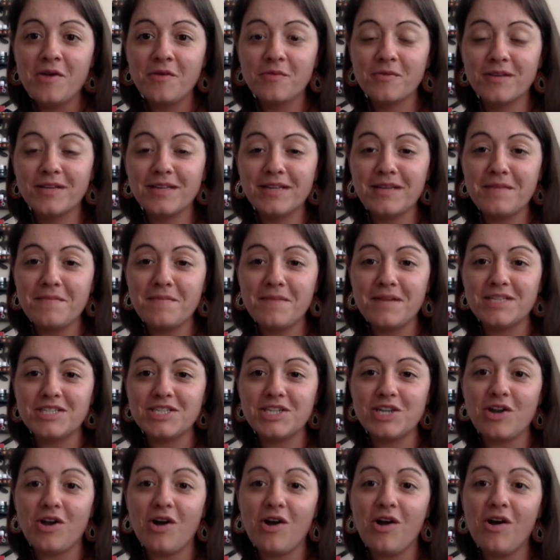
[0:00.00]
really much
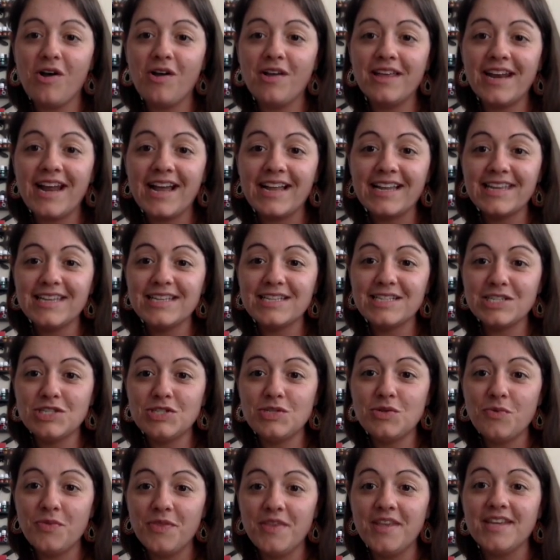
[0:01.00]
at all, and I get to
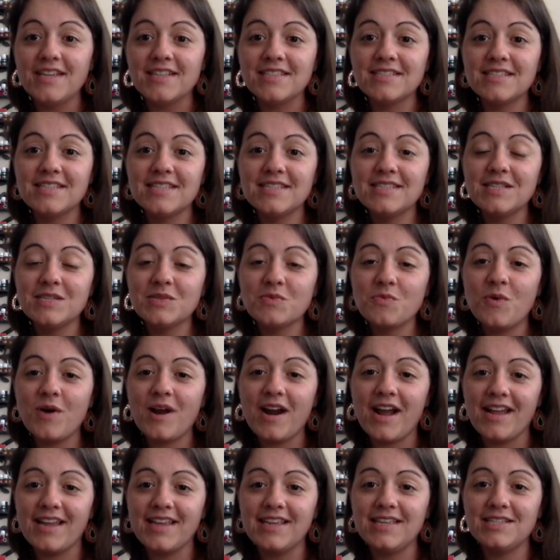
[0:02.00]
do this. This is
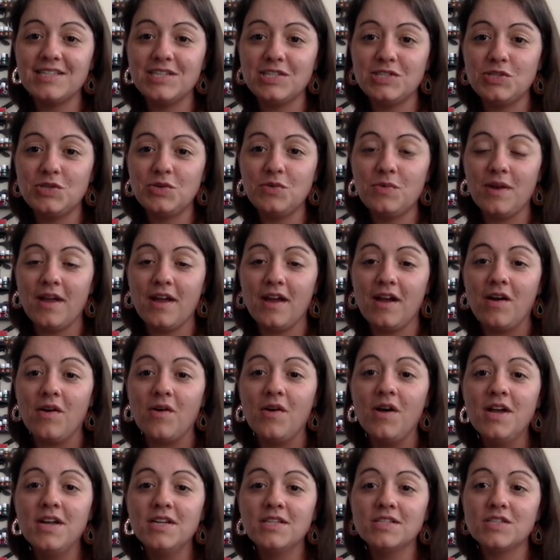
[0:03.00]
what I get to do now.
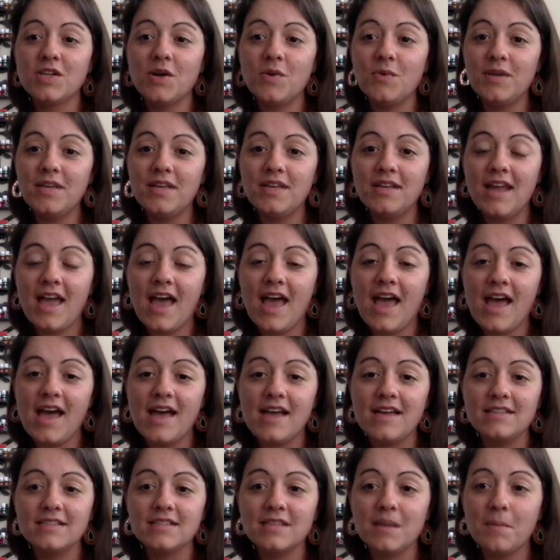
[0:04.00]
So it
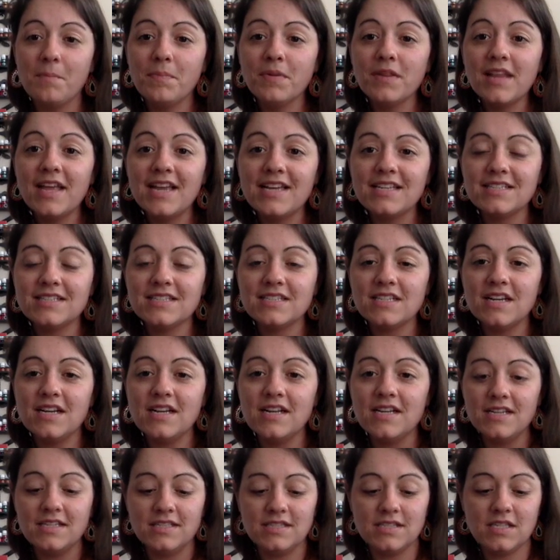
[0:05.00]
has blessed
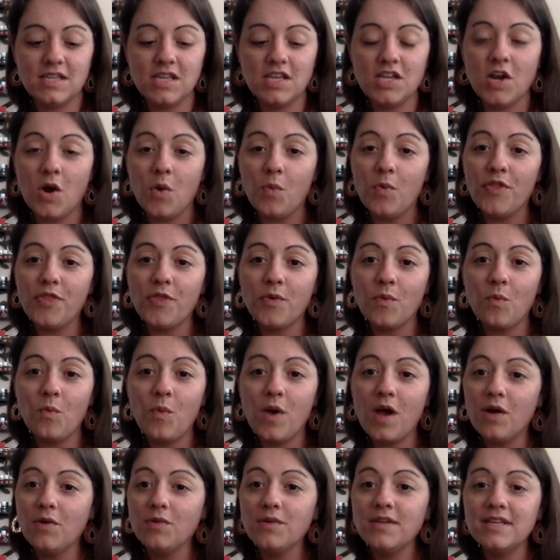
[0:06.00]
us, you know, with
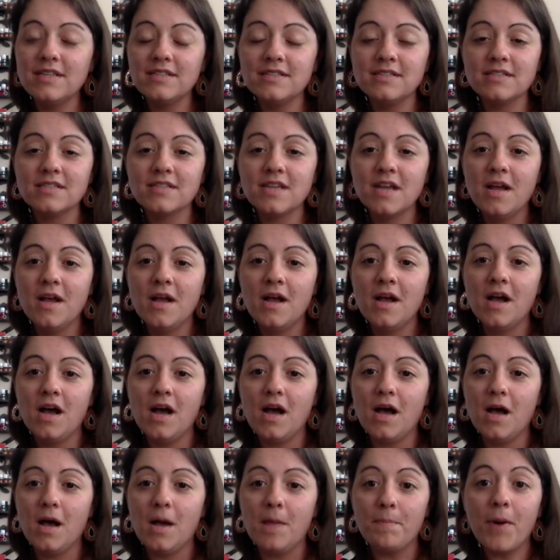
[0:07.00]
wellness,
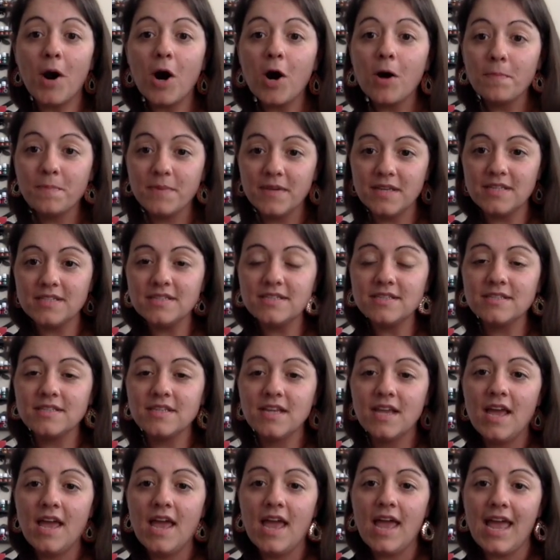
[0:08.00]
purpose,
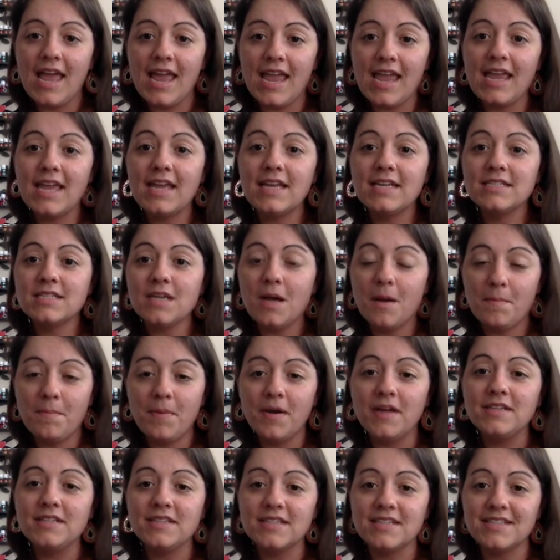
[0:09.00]
and
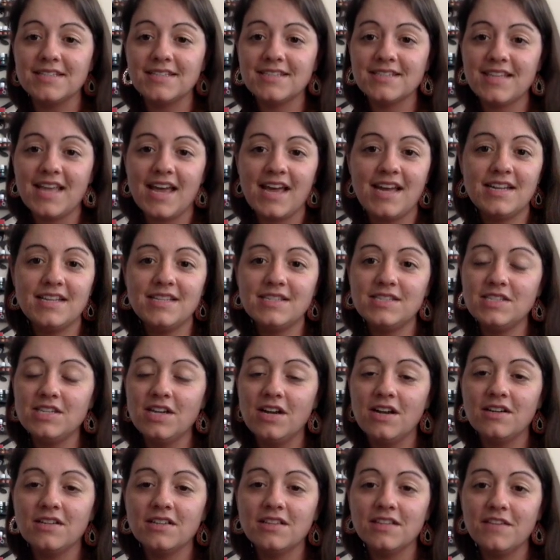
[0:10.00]
abundance. That is
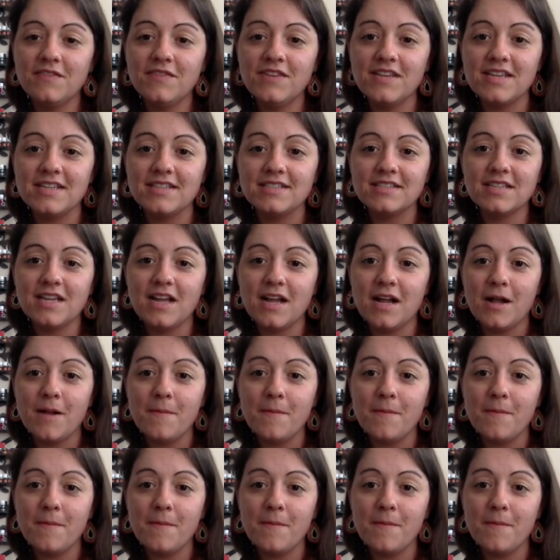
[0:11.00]
Young Living's